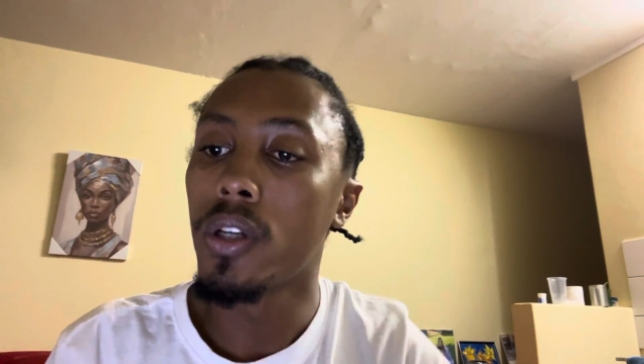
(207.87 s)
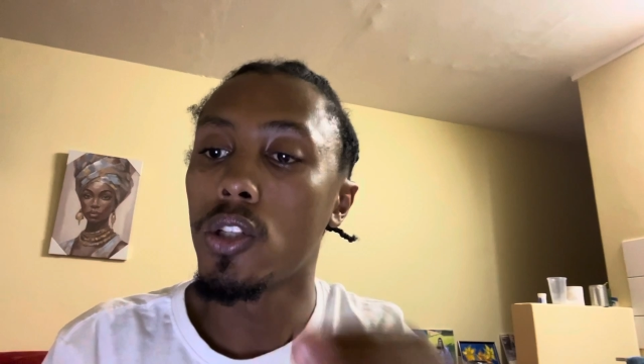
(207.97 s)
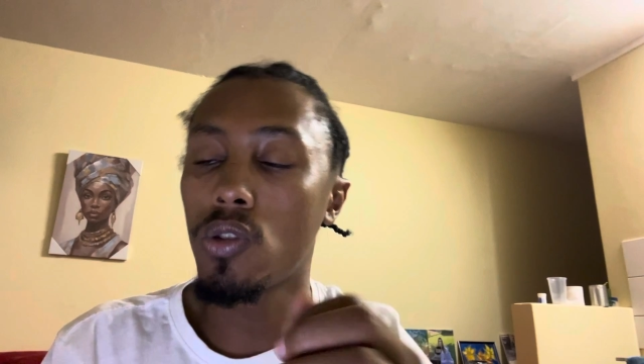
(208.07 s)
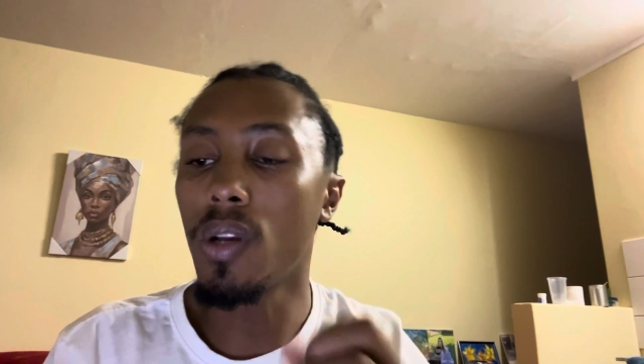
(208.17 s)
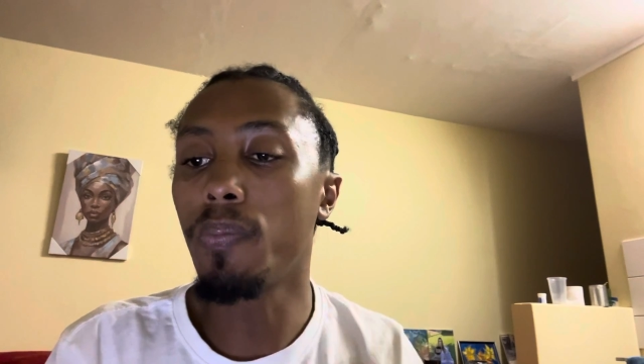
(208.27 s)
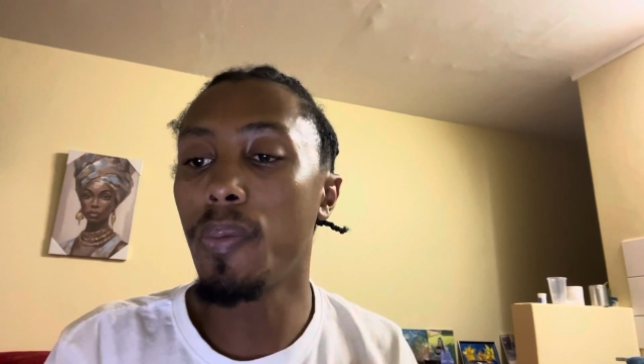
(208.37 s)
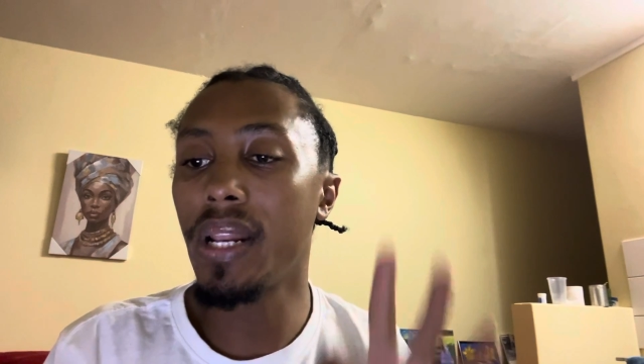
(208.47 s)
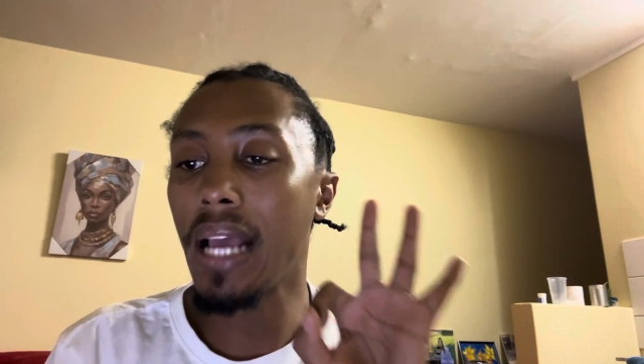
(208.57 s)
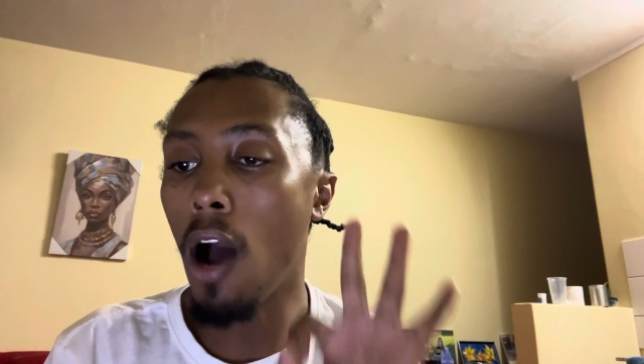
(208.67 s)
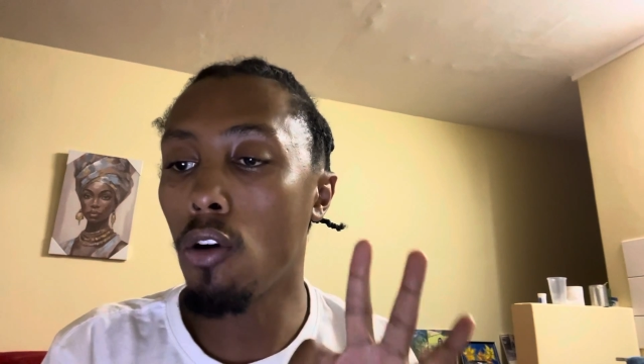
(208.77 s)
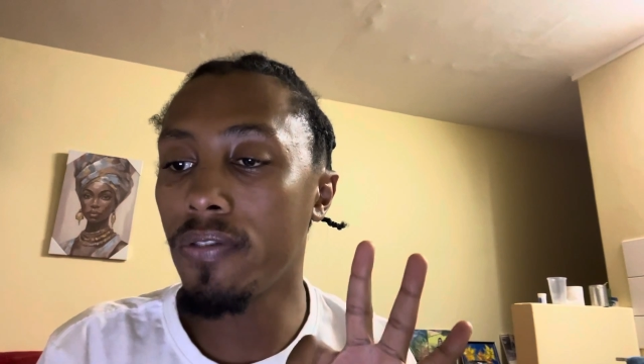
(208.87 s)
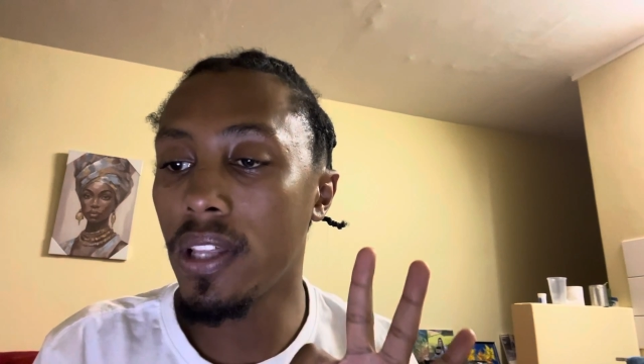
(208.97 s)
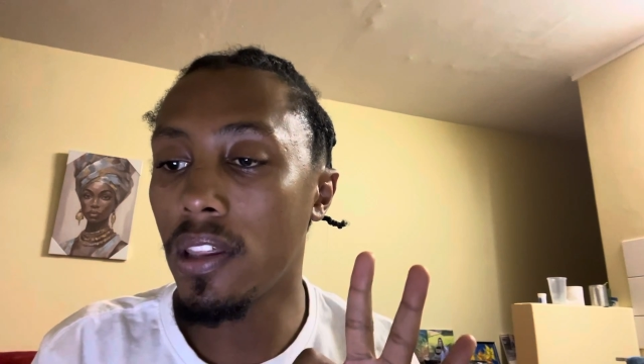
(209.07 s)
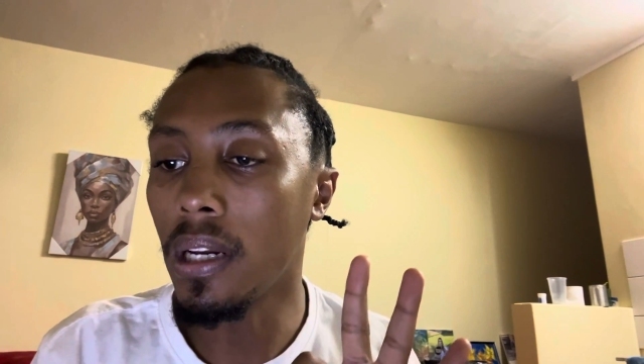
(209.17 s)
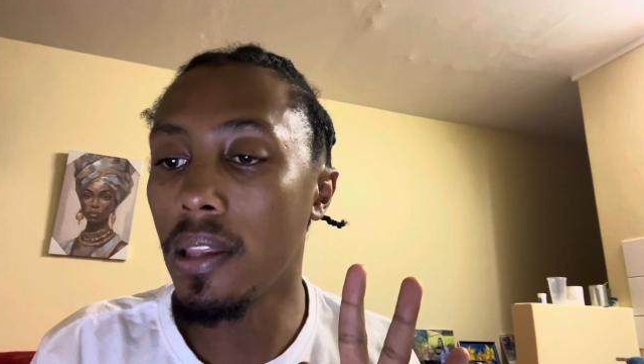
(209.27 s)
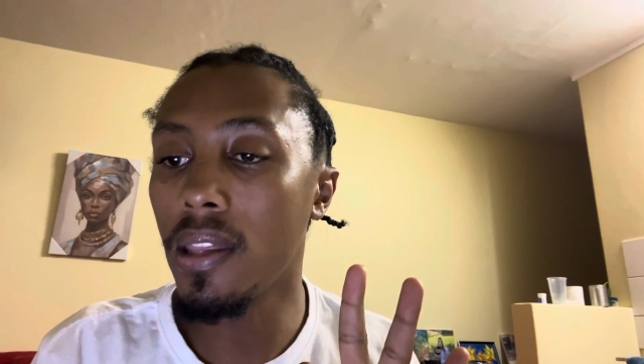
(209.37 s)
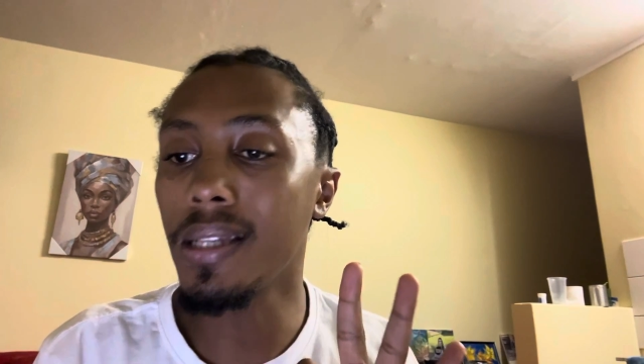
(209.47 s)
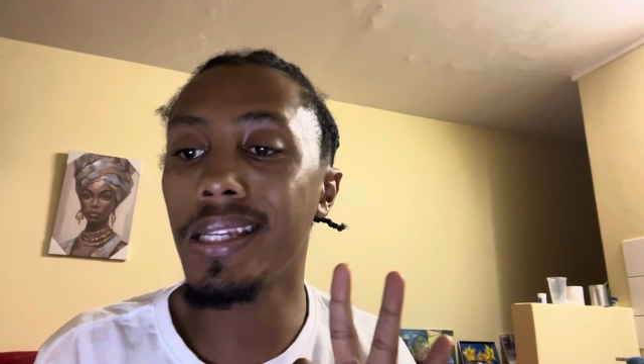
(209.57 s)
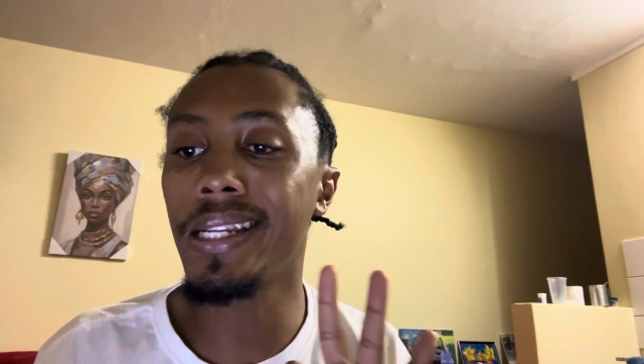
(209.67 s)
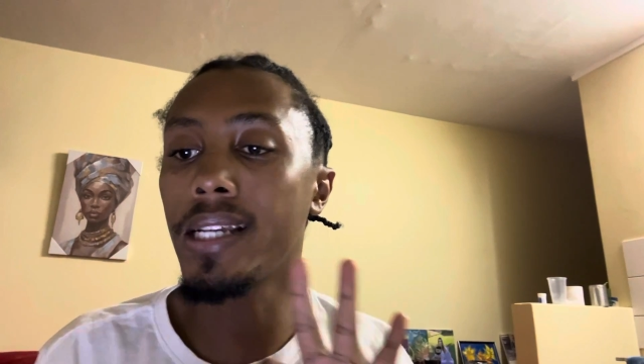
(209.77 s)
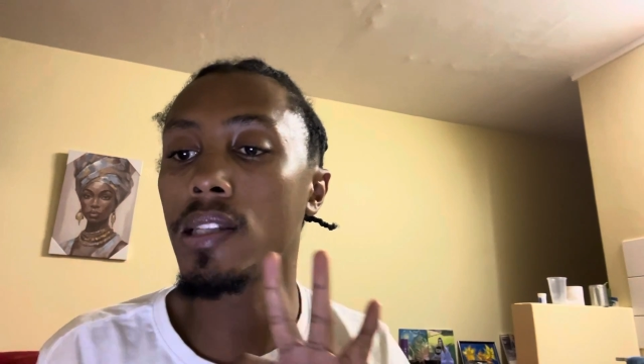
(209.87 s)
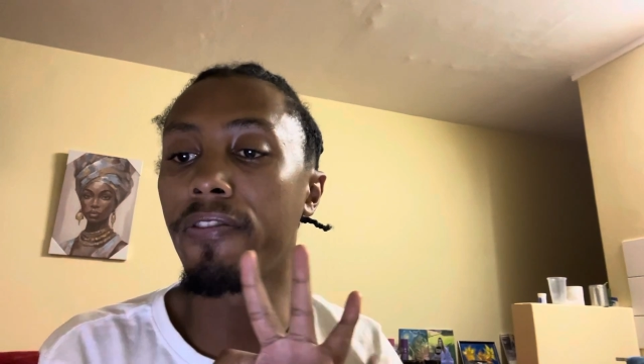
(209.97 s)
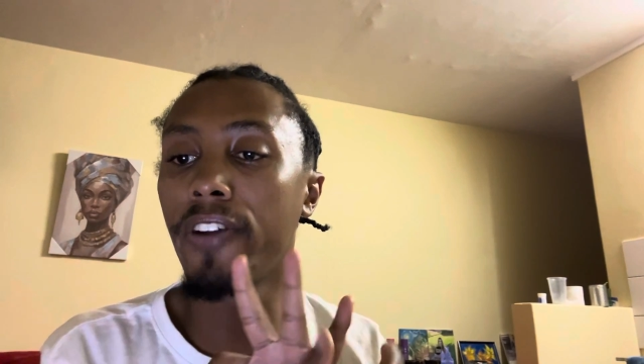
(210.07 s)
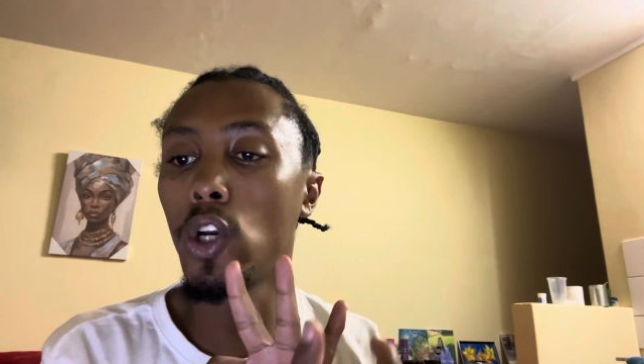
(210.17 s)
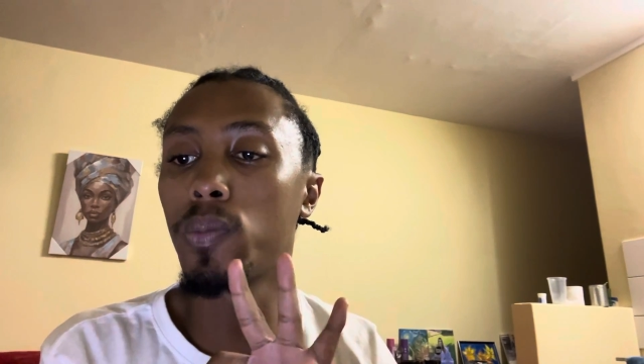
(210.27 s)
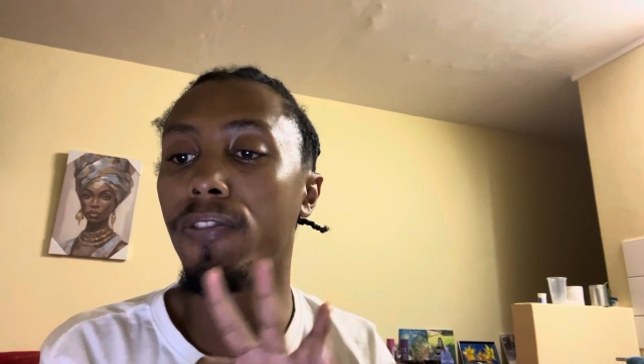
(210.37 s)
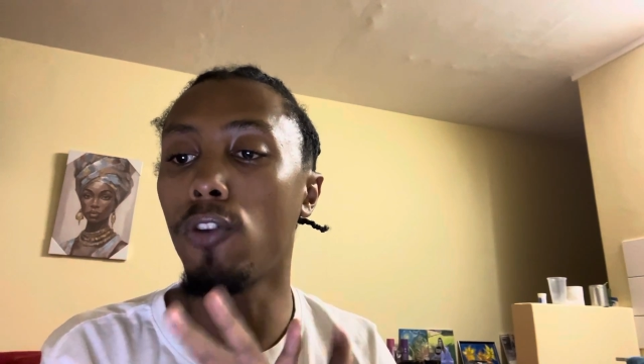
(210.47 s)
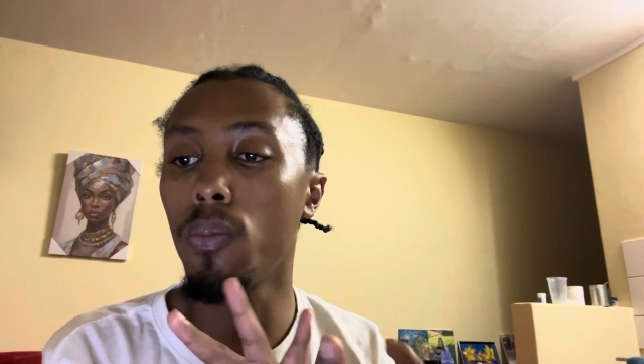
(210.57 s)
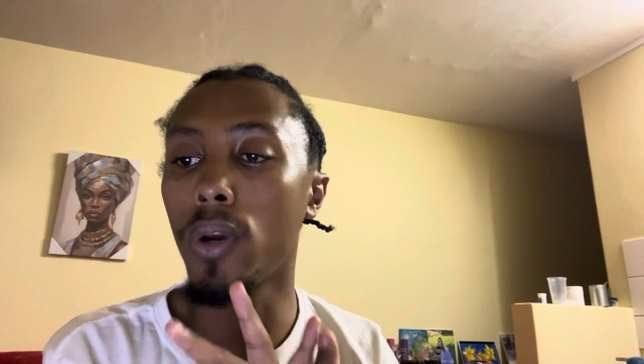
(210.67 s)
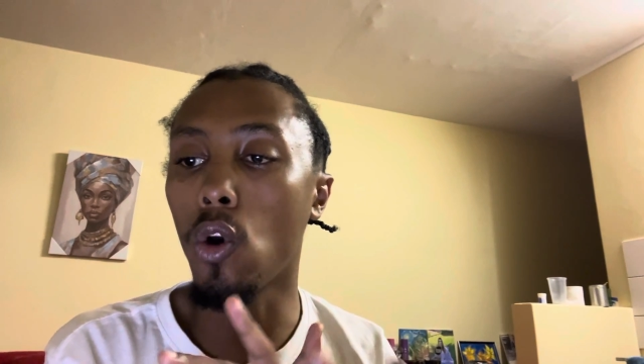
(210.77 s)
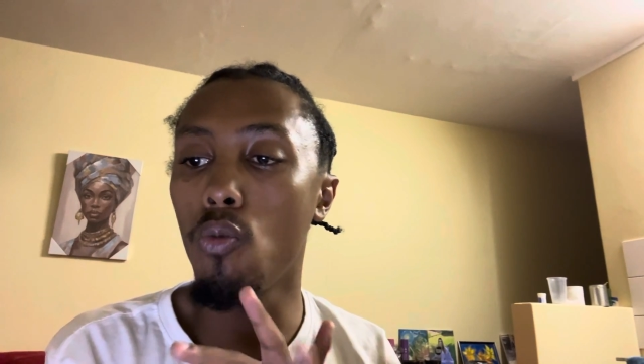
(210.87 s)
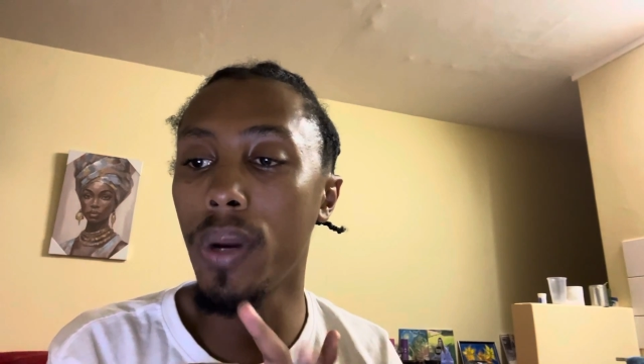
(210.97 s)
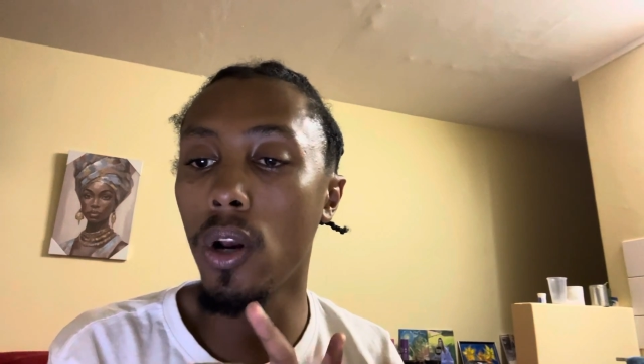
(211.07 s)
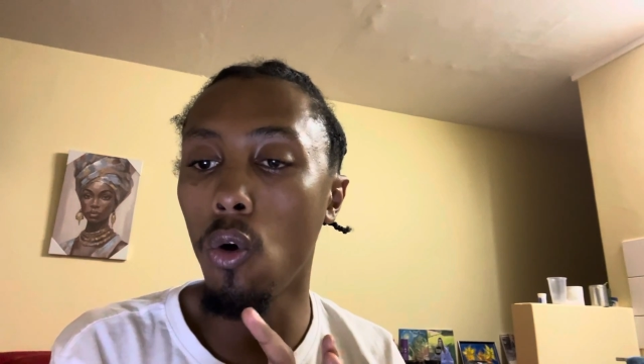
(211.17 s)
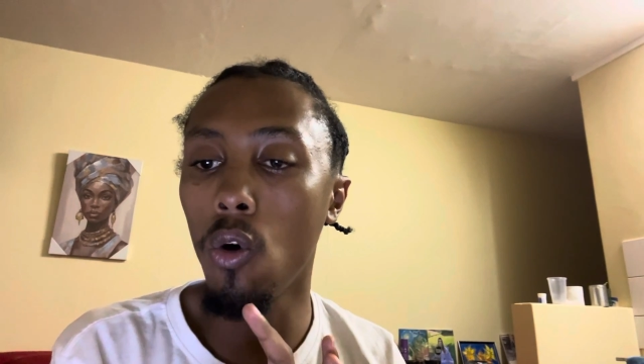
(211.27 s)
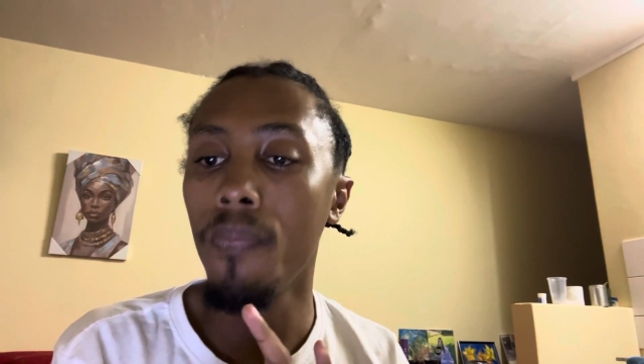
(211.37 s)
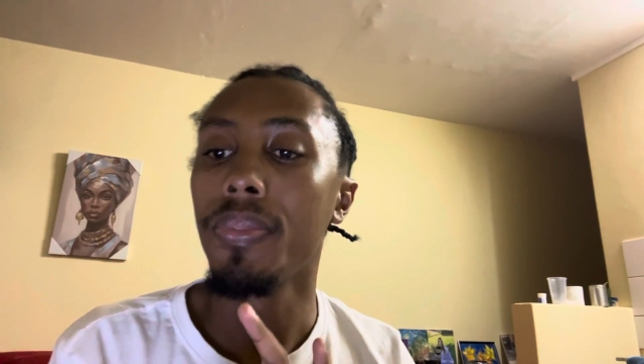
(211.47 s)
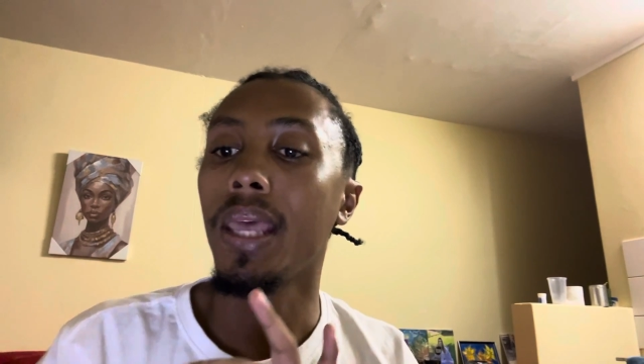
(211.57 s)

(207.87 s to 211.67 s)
So simply meaning out of the three things, it has developed from Roman law,